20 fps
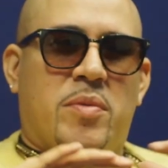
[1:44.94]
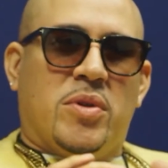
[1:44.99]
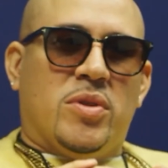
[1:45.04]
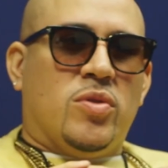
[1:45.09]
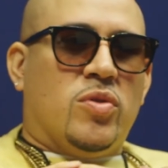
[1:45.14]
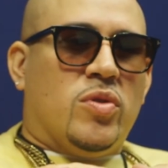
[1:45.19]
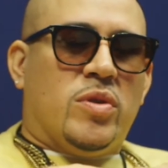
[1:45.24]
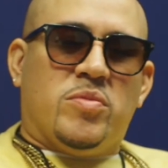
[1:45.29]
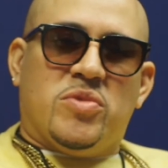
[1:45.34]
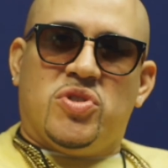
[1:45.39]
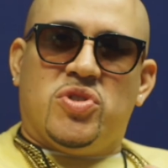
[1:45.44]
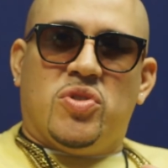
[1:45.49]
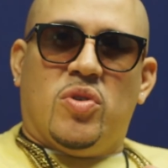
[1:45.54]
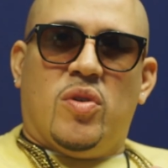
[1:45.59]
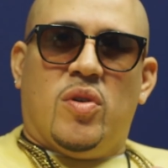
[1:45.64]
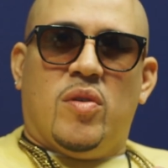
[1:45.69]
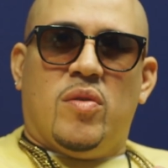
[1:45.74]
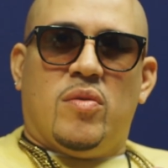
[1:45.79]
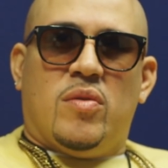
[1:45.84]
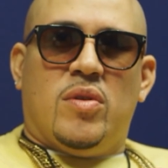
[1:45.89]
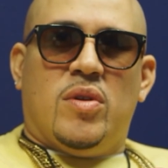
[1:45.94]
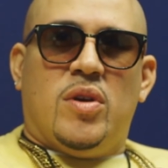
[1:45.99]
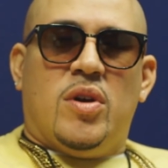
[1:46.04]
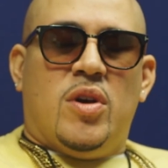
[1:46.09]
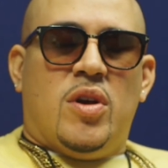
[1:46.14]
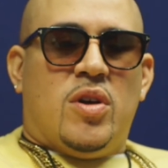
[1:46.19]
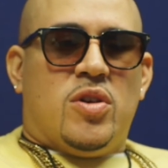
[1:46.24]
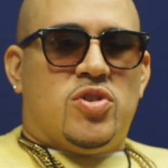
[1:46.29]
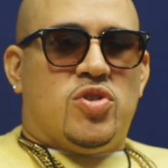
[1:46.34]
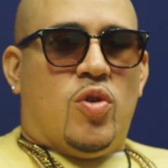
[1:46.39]
maybe a little immature.
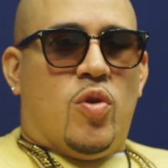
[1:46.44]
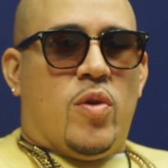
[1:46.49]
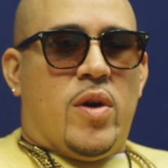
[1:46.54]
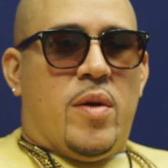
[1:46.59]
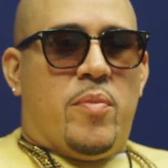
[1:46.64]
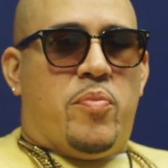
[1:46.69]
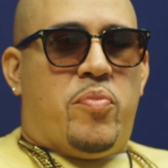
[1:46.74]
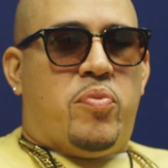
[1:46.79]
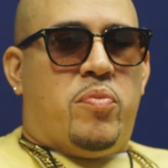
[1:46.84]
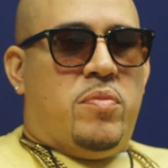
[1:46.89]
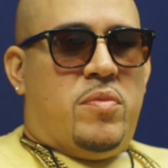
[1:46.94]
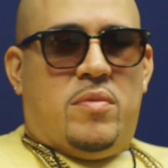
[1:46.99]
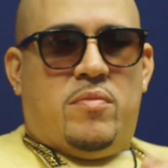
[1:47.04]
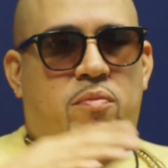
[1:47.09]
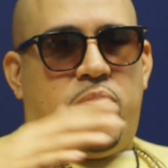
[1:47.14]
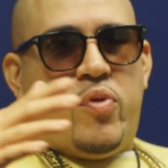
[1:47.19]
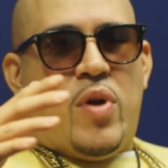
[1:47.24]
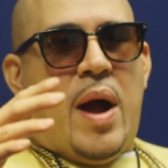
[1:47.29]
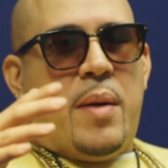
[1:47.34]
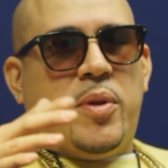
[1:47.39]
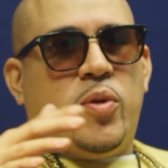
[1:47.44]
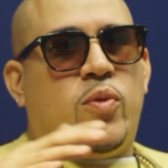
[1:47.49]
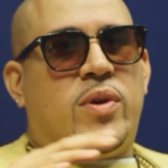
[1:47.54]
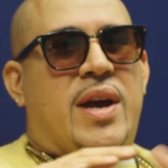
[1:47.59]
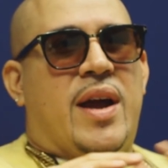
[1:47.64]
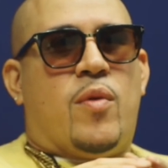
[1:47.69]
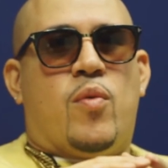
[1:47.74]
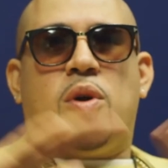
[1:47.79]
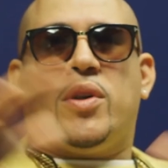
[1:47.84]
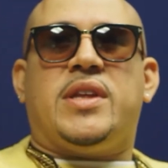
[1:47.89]
So it probably
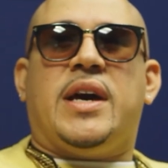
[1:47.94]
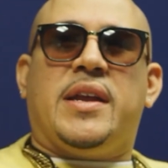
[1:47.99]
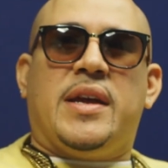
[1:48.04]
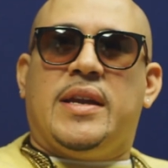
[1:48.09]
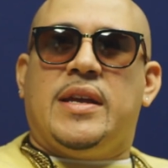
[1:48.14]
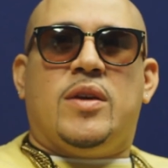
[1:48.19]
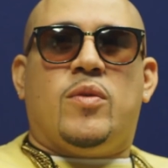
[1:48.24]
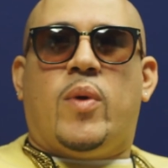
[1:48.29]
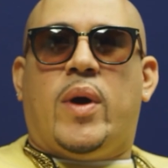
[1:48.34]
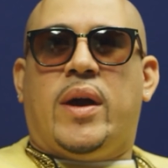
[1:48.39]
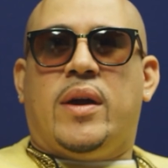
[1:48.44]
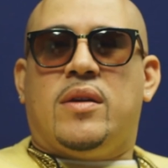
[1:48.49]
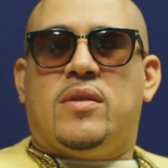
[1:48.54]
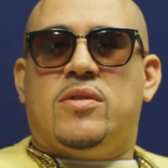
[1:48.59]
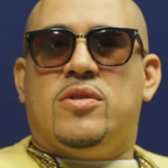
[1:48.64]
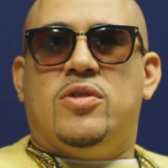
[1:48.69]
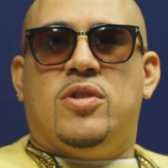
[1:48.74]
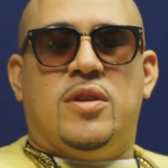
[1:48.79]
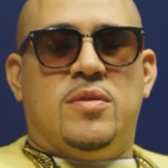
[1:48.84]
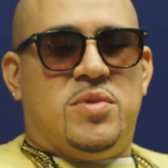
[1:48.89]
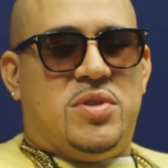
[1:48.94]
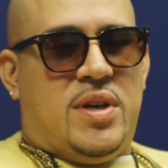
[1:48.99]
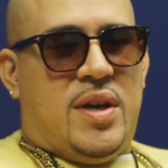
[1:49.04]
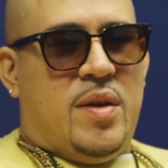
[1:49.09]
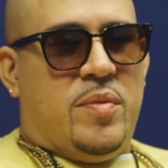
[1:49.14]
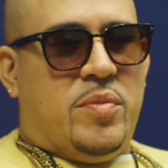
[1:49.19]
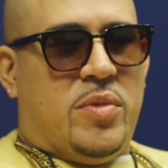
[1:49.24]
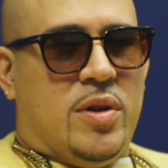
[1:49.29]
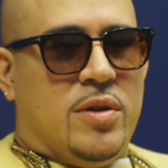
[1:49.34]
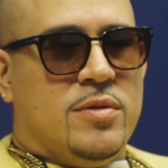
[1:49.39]
wouldn't have worked out anyway, you know what I'm
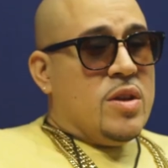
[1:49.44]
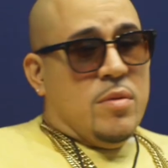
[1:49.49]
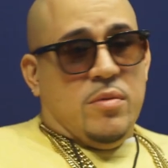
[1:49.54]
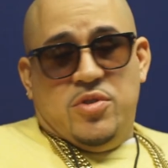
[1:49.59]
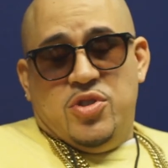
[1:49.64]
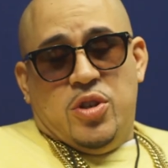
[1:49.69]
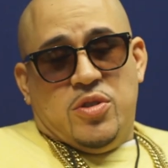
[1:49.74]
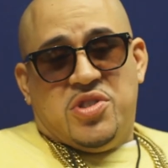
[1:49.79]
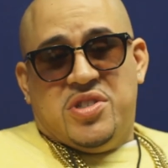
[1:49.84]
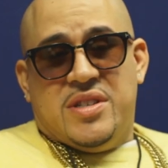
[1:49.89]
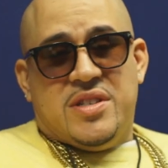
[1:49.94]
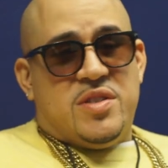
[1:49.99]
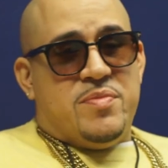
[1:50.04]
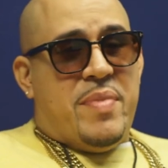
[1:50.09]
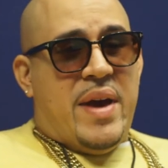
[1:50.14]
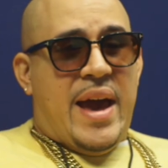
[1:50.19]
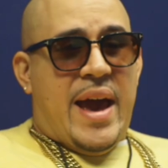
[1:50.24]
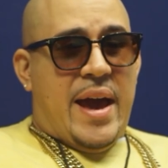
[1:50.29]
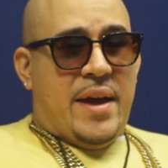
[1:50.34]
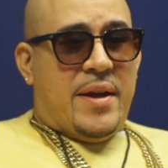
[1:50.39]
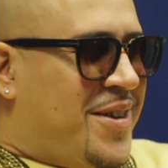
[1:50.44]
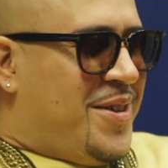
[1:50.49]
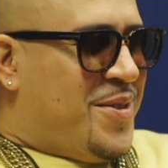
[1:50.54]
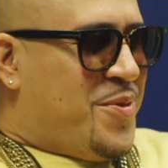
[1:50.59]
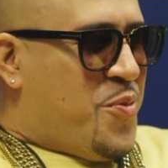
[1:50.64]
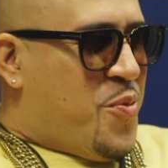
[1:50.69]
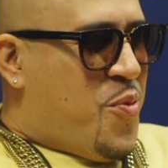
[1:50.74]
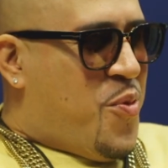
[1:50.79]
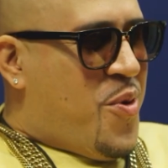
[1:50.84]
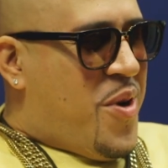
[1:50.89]
saying? But, you know, Cyn is bad.
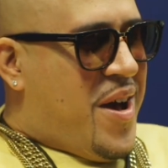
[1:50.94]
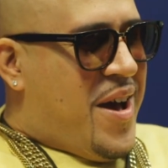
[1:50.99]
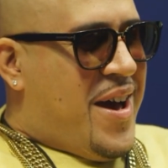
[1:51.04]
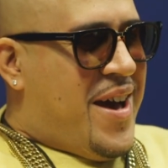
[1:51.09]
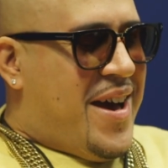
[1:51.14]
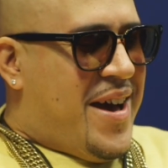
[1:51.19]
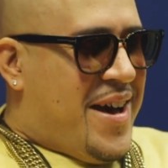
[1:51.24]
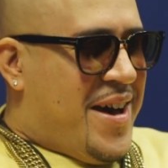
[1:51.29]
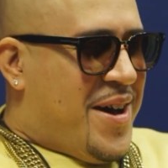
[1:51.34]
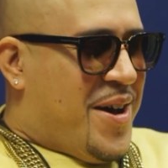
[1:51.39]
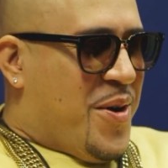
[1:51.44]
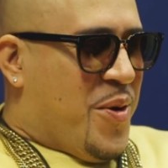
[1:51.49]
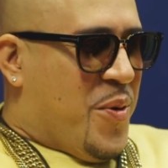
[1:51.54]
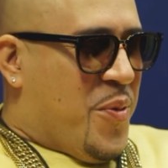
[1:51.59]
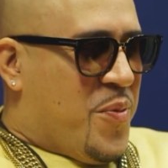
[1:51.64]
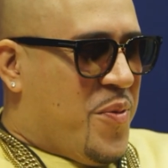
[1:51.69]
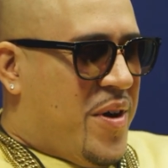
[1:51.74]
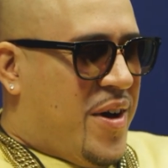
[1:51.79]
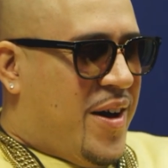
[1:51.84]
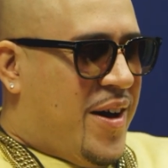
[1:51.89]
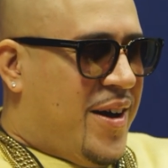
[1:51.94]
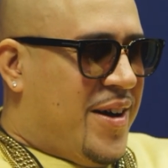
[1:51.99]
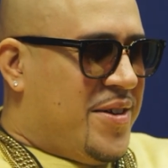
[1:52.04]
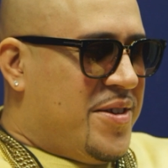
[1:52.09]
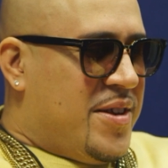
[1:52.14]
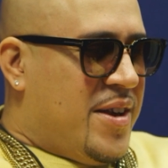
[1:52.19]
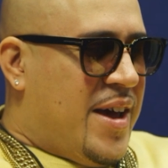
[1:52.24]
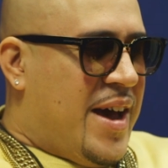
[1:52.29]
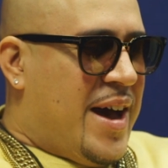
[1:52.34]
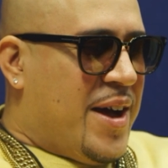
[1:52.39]
Wow,
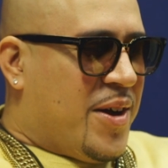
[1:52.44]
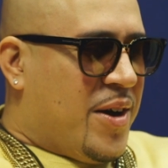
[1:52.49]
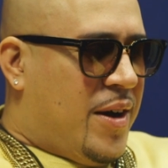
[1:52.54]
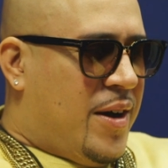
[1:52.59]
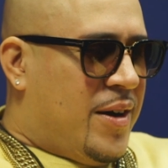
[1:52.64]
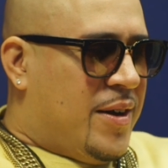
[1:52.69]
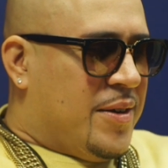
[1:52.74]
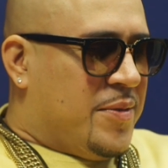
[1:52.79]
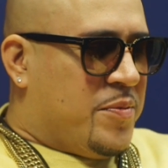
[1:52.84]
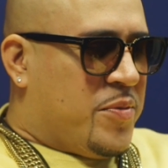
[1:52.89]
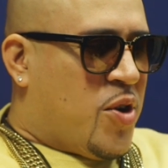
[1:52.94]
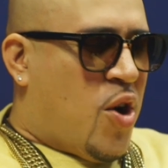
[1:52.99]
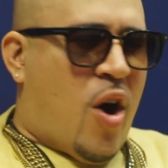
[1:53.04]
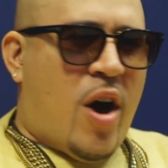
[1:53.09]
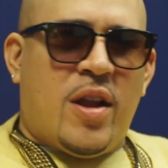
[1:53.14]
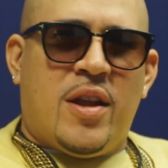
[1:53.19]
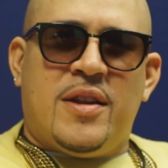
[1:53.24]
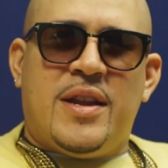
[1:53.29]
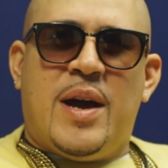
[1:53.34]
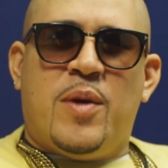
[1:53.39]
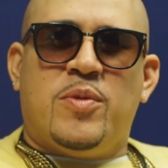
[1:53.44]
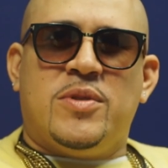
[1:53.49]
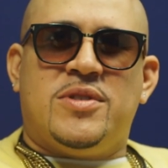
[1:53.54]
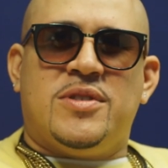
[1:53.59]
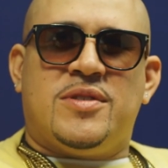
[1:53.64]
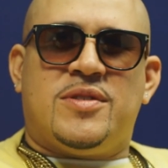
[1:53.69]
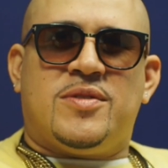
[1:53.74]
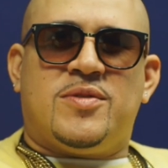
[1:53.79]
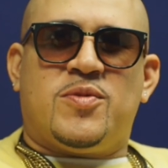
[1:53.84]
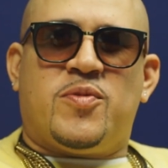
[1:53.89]
Carla and I were
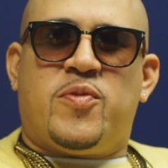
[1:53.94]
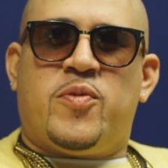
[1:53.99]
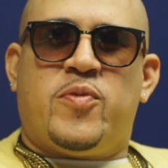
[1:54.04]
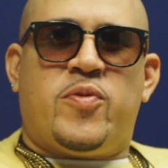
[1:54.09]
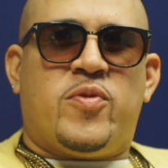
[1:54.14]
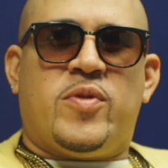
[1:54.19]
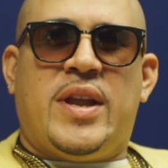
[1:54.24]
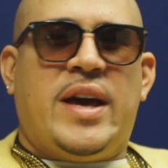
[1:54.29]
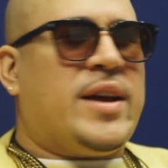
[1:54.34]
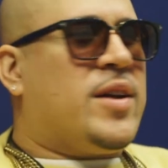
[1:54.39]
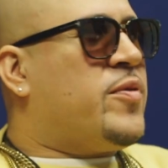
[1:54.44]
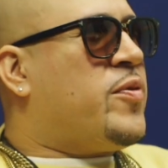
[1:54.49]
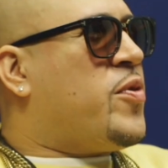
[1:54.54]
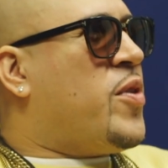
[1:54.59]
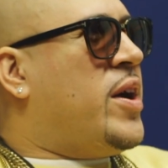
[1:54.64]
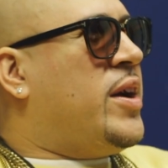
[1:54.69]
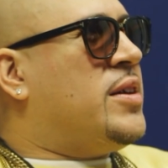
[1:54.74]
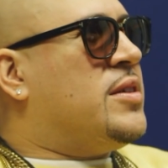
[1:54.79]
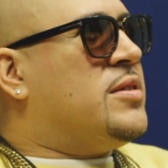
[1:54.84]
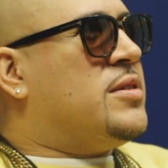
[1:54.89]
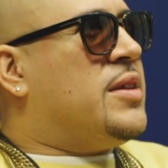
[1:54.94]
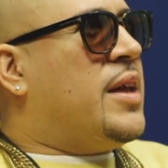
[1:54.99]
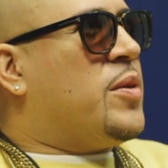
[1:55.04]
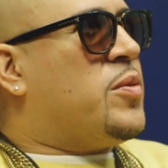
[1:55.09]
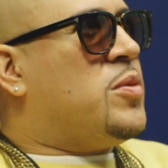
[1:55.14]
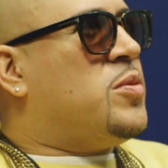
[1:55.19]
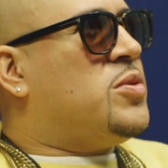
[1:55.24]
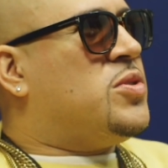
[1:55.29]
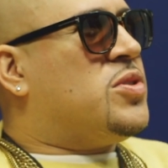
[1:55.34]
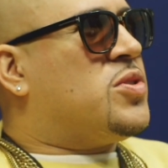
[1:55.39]
just like friends.
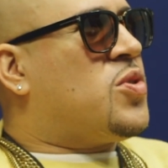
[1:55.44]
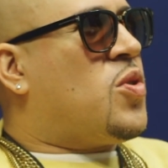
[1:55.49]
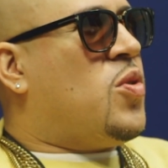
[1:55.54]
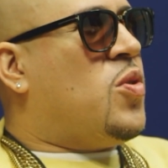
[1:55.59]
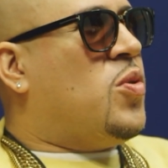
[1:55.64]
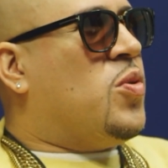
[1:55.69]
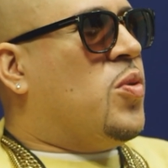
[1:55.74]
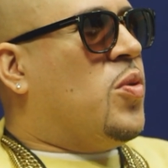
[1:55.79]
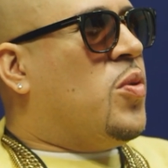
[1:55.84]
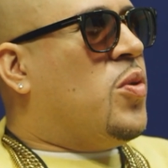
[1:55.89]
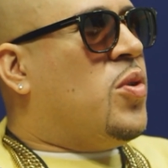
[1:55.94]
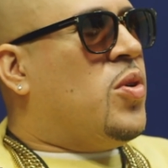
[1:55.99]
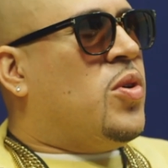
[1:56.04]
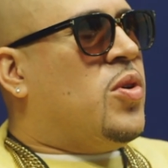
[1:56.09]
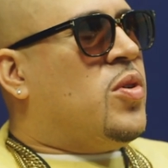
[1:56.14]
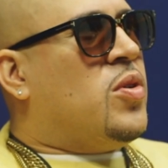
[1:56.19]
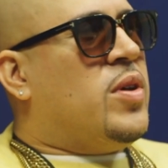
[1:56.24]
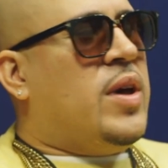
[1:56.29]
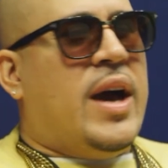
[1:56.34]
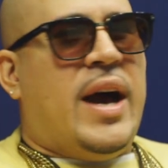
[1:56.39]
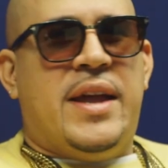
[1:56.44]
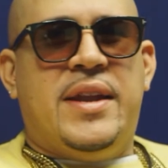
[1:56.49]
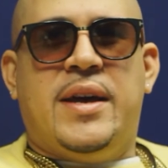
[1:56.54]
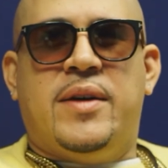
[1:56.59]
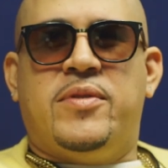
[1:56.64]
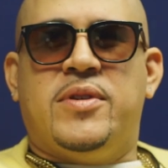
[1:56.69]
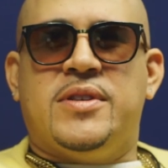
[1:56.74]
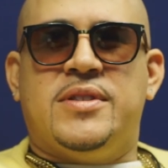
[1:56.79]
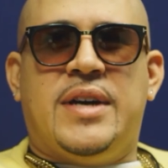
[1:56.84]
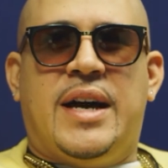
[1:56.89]
Like, we were just cool. Yeah, I
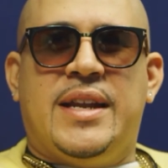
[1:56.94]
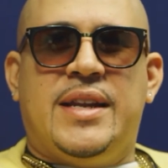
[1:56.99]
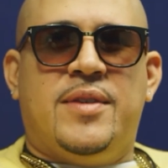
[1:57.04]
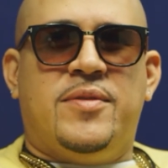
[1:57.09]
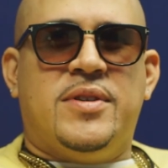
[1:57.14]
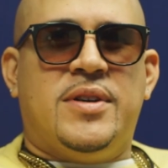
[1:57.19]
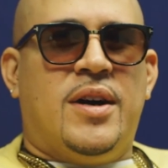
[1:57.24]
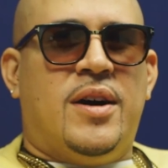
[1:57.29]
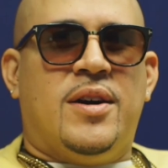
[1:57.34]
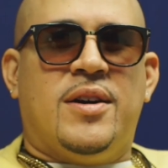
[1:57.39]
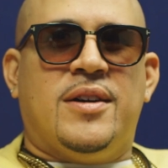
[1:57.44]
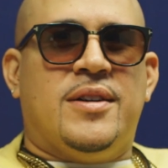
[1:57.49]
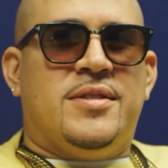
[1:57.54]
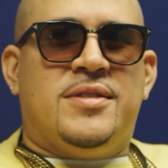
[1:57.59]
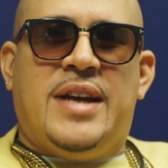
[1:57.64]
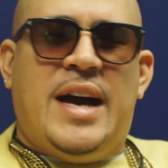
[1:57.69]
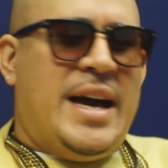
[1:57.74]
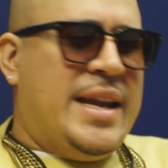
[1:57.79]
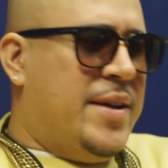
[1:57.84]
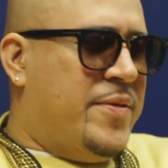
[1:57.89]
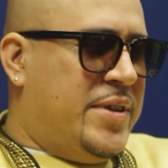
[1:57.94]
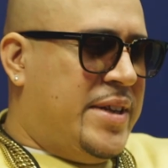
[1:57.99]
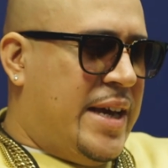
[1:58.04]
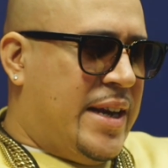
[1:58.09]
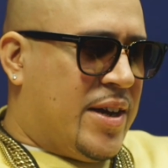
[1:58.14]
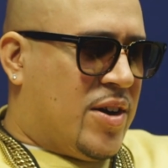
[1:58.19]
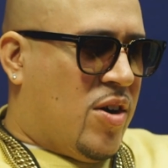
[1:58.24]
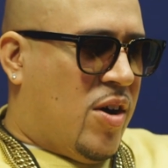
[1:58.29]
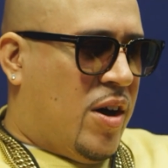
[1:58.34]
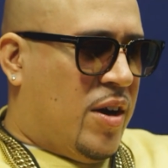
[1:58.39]
never
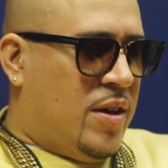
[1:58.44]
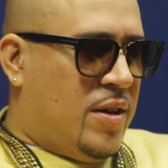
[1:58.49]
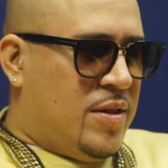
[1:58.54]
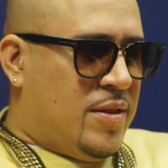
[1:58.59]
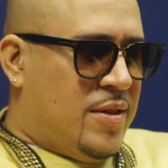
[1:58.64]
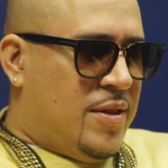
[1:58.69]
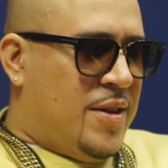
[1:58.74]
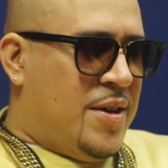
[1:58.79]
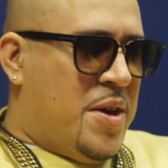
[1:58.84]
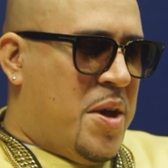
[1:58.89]
dated Carla.